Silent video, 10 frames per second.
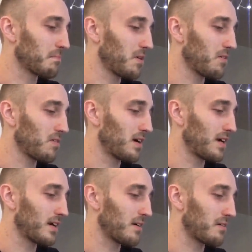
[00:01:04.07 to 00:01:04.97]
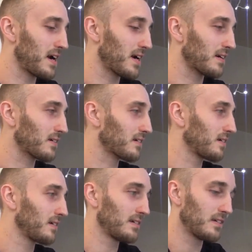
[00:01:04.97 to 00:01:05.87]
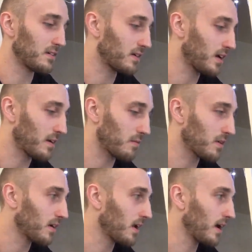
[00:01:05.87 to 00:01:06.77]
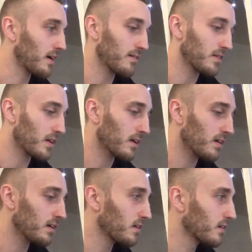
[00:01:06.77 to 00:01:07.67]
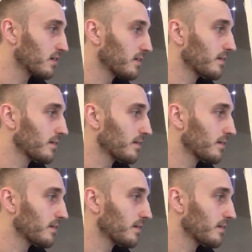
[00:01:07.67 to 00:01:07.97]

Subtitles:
morally correct. Okay, we're live now.